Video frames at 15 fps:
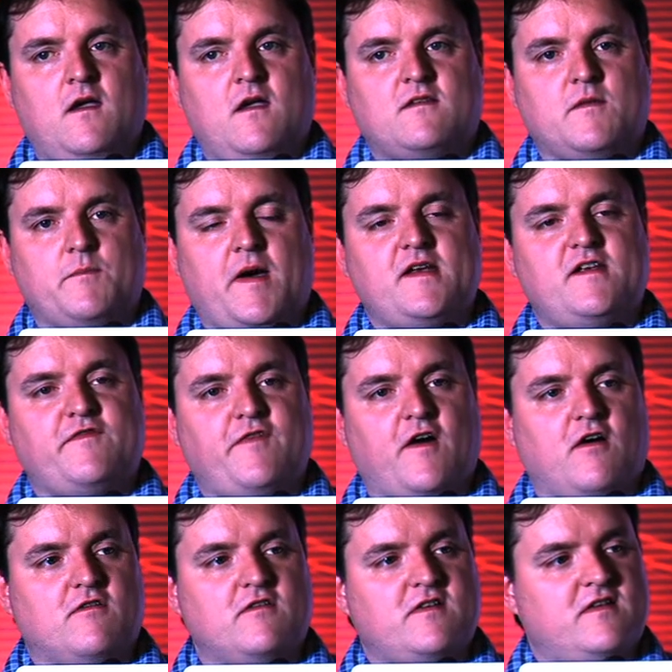So by
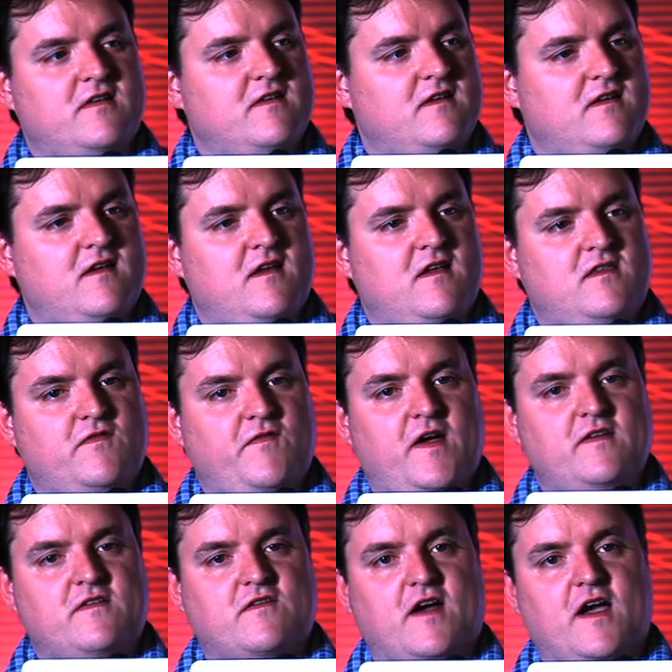default,
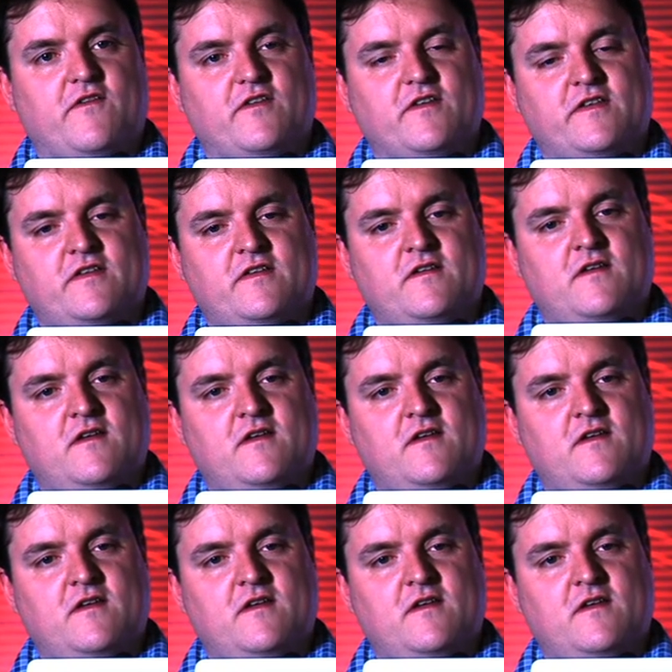device drivers